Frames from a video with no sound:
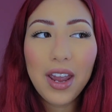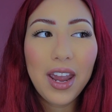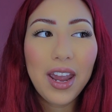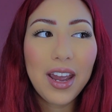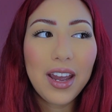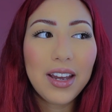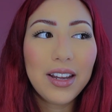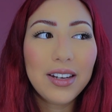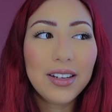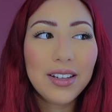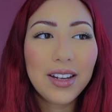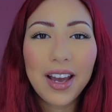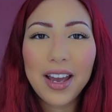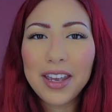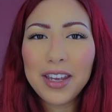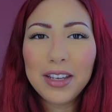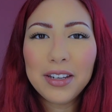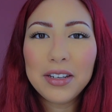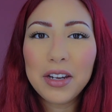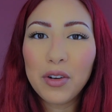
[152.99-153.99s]
and
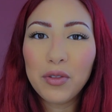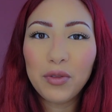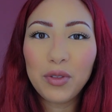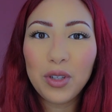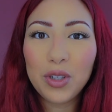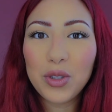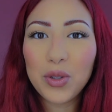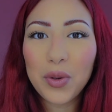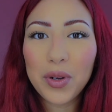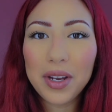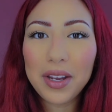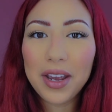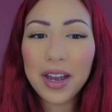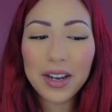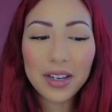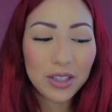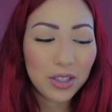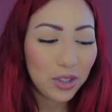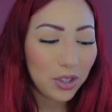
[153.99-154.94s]
I can definitely do it again.